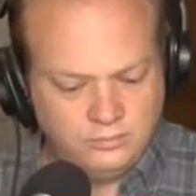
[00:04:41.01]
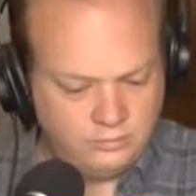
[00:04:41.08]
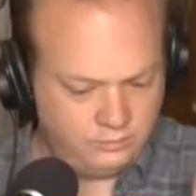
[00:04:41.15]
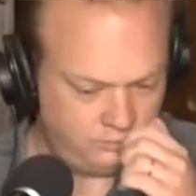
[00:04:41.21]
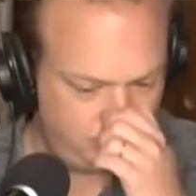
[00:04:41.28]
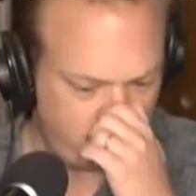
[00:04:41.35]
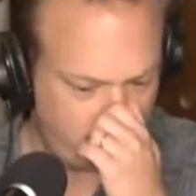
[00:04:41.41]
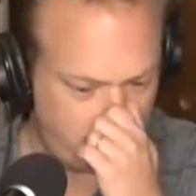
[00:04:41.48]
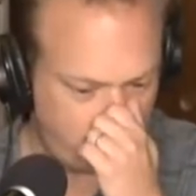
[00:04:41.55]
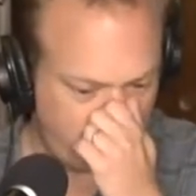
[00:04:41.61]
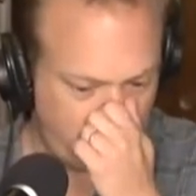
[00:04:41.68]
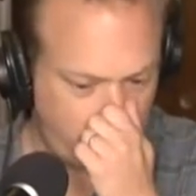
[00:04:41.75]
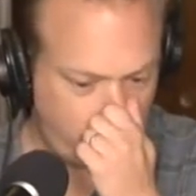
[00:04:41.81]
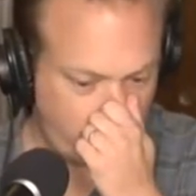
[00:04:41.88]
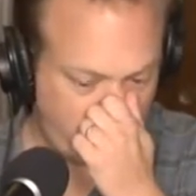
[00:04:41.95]

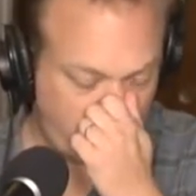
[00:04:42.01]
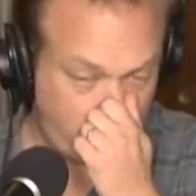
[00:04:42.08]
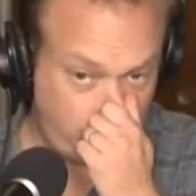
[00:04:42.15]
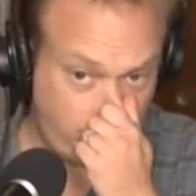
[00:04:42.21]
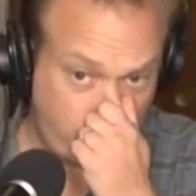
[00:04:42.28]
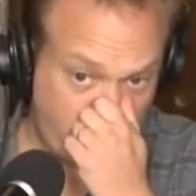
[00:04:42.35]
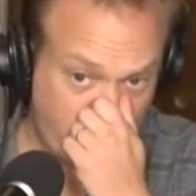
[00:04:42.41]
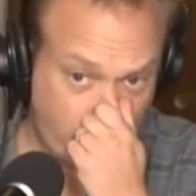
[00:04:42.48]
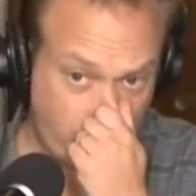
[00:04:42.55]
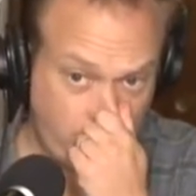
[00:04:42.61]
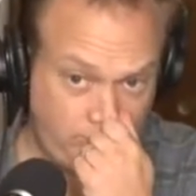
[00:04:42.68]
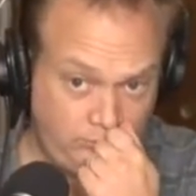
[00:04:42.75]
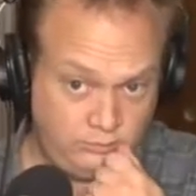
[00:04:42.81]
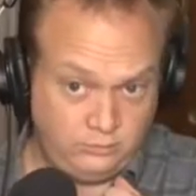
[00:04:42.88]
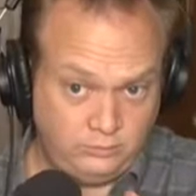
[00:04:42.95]

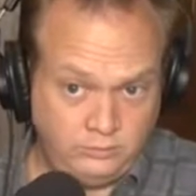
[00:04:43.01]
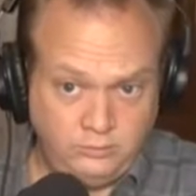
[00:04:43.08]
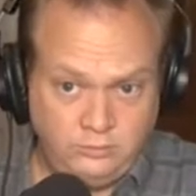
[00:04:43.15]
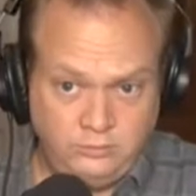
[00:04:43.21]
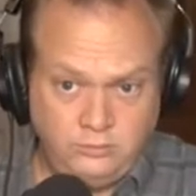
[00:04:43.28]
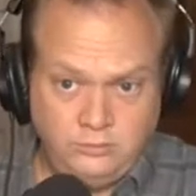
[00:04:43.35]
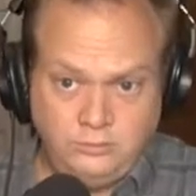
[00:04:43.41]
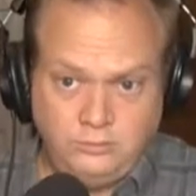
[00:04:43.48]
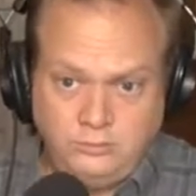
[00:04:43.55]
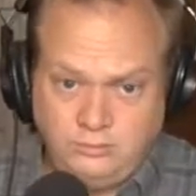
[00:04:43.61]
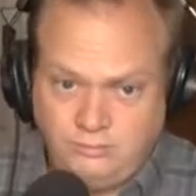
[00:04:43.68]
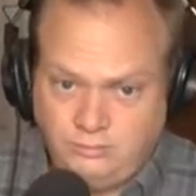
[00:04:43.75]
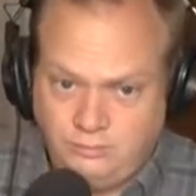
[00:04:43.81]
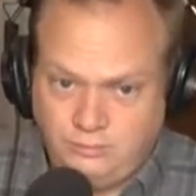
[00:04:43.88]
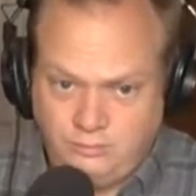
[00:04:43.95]

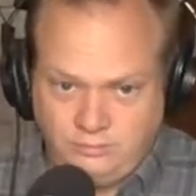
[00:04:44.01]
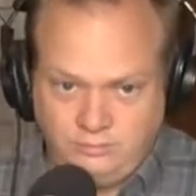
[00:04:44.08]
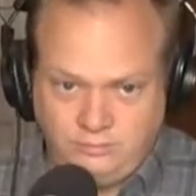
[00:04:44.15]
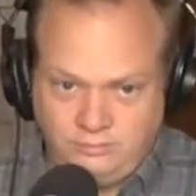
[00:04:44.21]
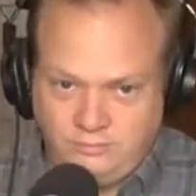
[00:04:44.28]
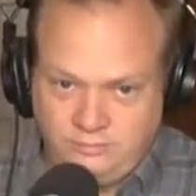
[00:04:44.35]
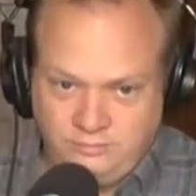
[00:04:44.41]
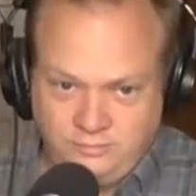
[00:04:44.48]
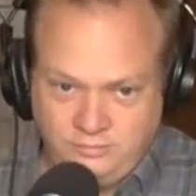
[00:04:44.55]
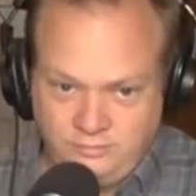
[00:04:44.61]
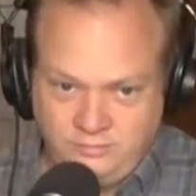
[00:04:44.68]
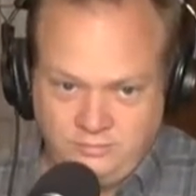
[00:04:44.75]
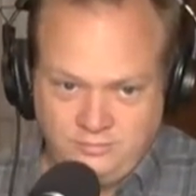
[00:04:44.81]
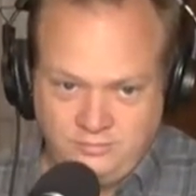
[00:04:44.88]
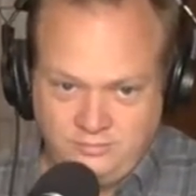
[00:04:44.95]

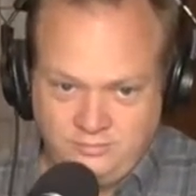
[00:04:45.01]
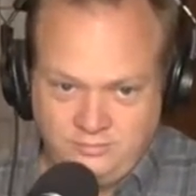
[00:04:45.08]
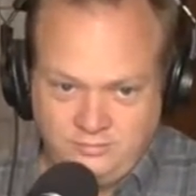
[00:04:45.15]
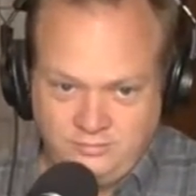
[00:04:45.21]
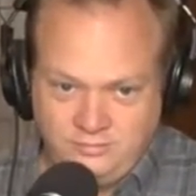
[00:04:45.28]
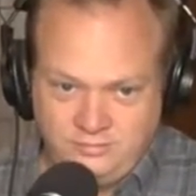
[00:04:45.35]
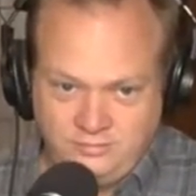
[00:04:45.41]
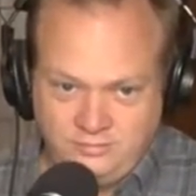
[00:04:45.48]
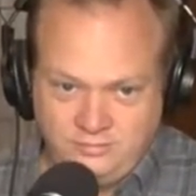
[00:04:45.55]
The person shown says nothing.